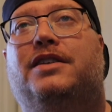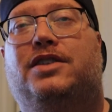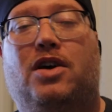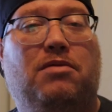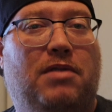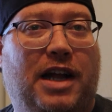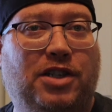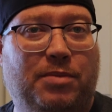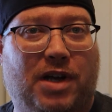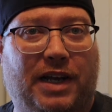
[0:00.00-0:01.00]
So I
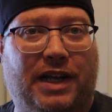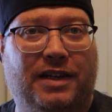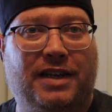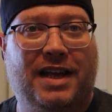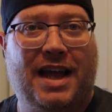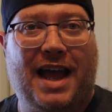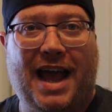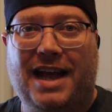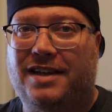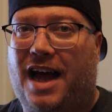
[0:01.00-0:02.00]
jumped on it.
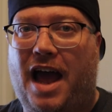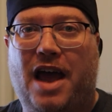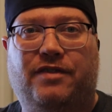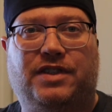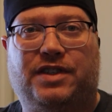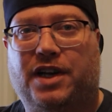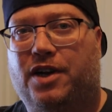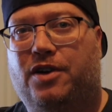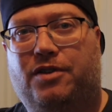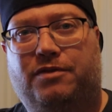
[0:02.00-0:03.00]
And I have
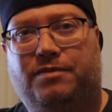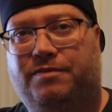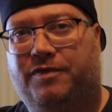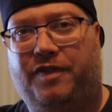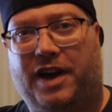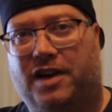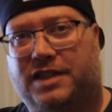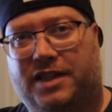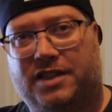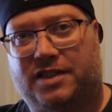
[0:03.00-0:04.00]
zero
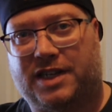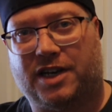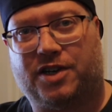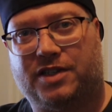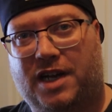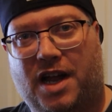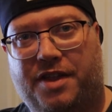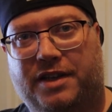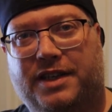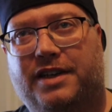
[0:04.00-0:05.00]
fears that this signature is not
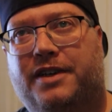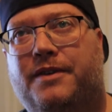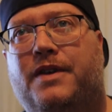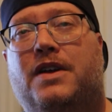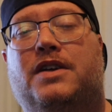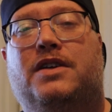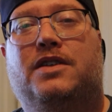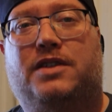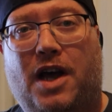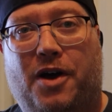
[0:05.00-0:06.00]
authentic.
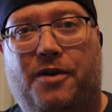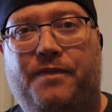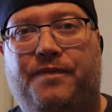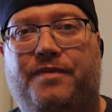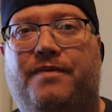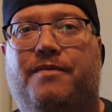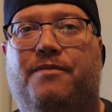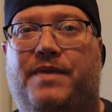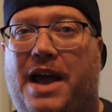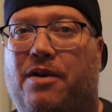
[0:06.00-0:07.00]
So
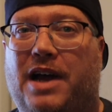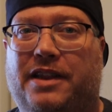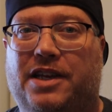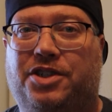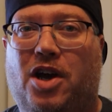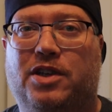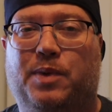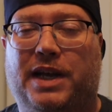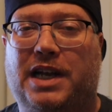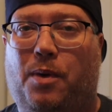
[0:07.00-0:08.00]
they were at the show
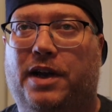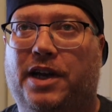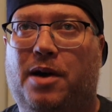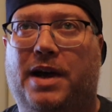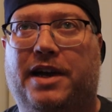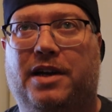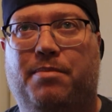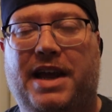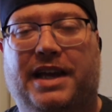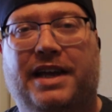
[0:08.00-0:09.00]
this weekend. I wanted to go, but I
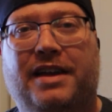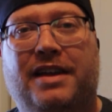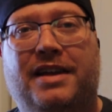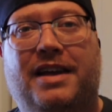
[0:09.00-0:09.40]
couldn't make it.